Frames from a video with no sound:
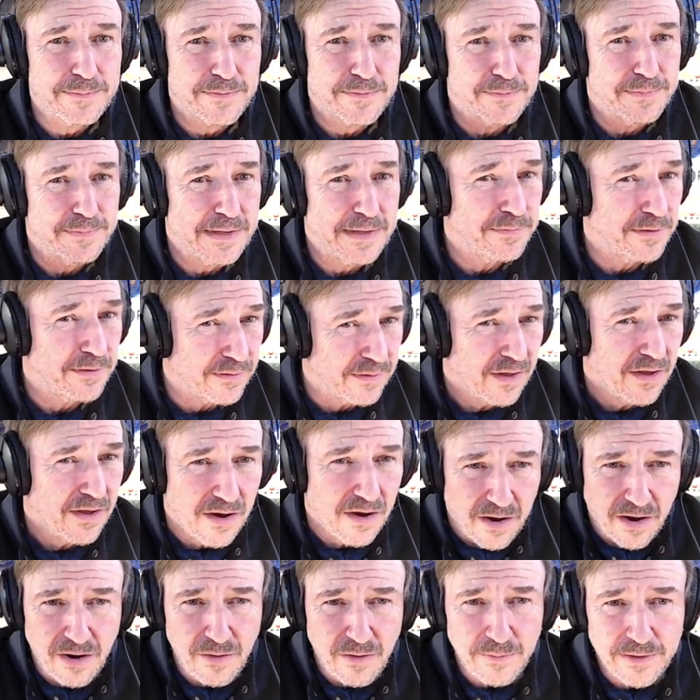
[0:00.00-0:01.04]
people
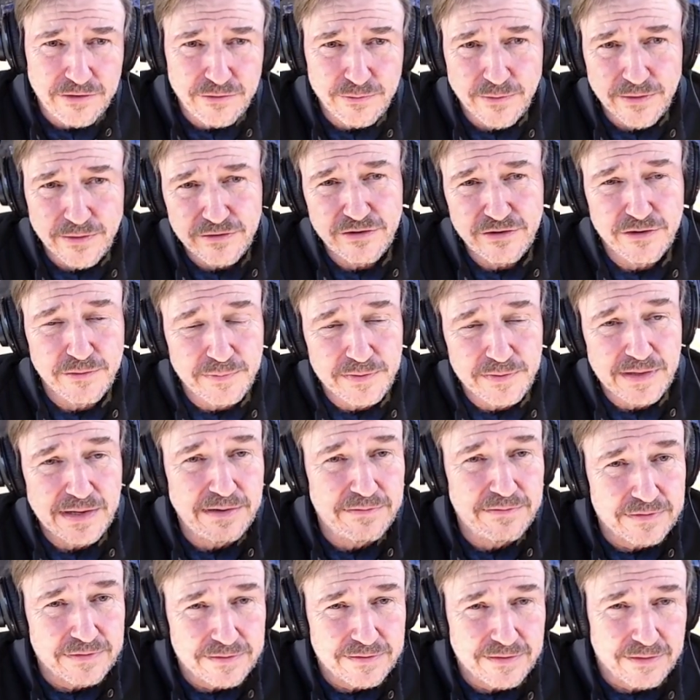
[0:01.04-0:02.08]
always want you to
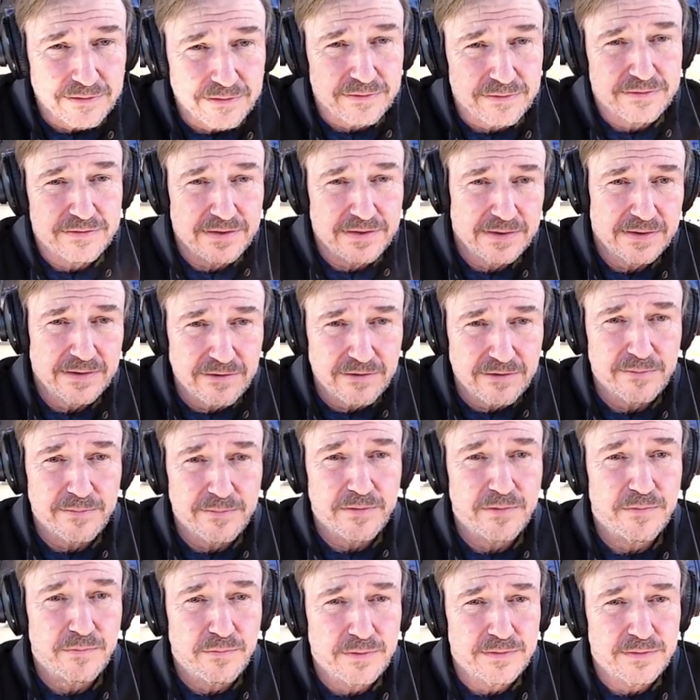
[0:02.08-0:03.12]
believe that they're
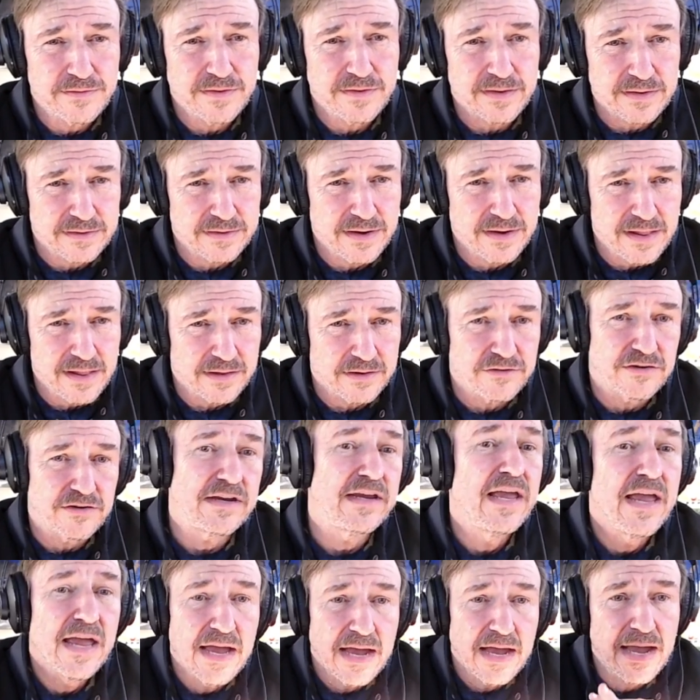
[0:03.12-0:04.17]
terrible with
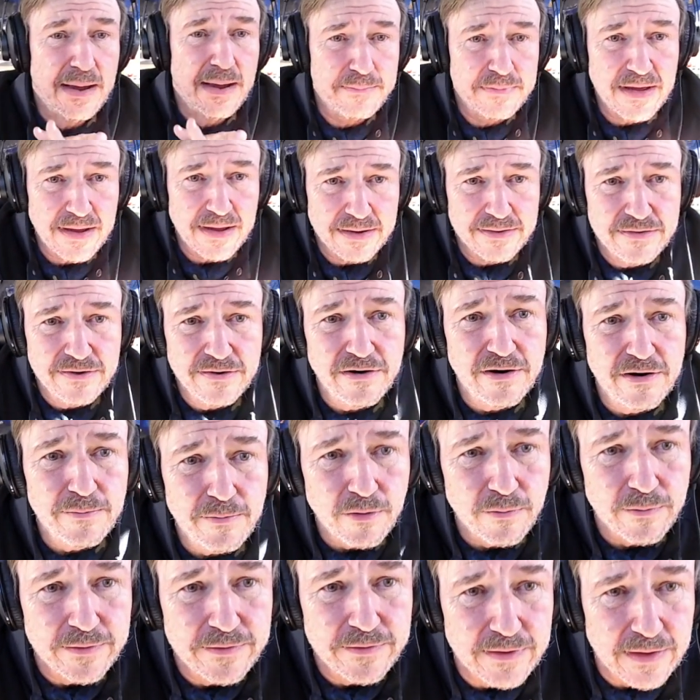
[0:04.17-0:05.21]
technology. I'm not
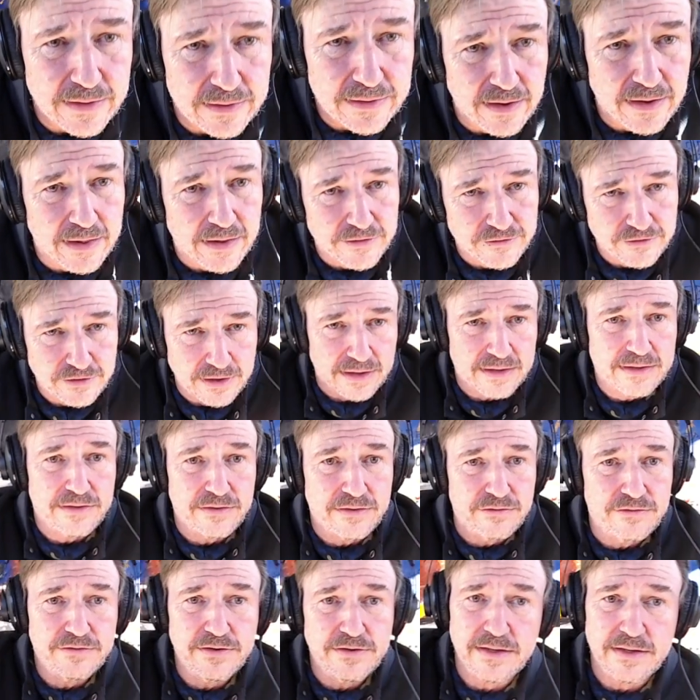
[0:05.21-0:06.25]
terrible with technology. I can
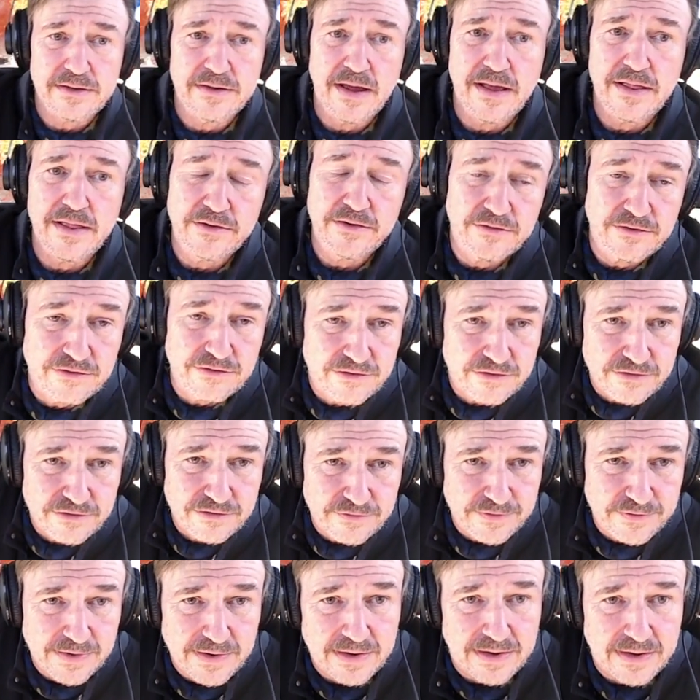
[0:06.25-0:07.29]
use technology
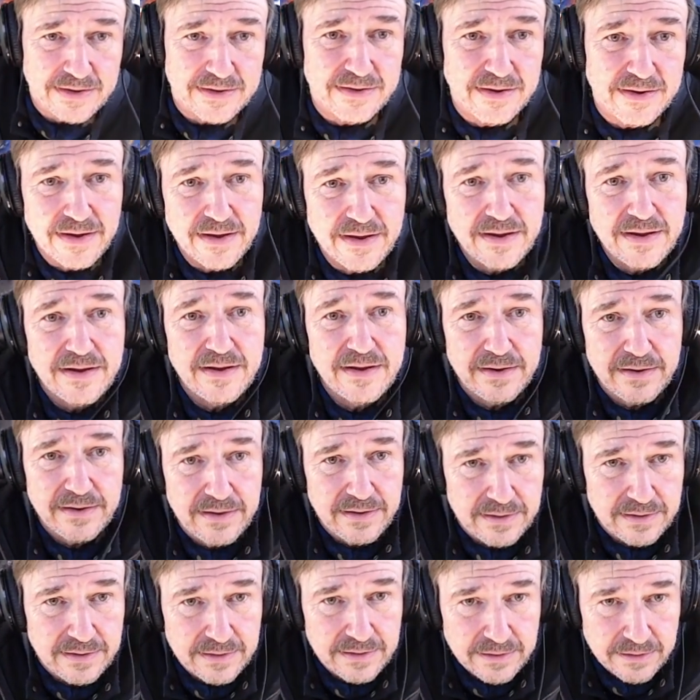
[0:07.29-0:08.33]
just fine.
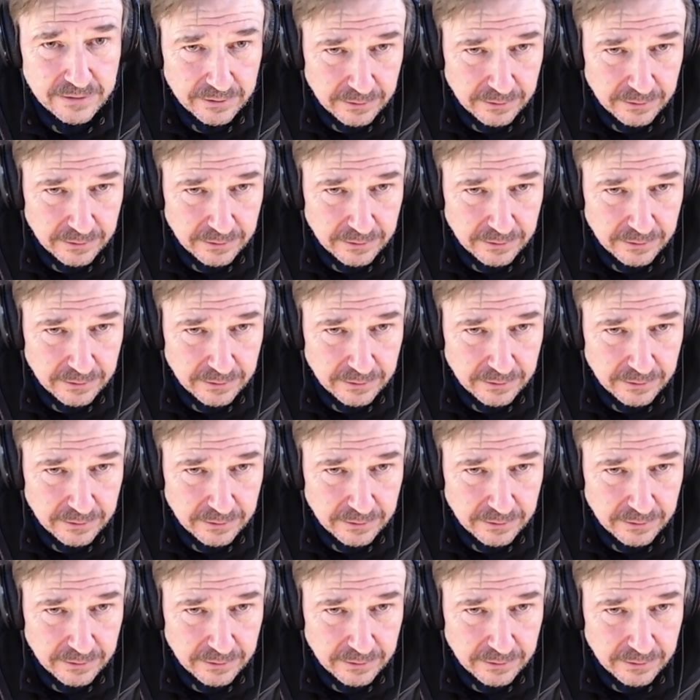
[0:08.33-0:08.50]
Though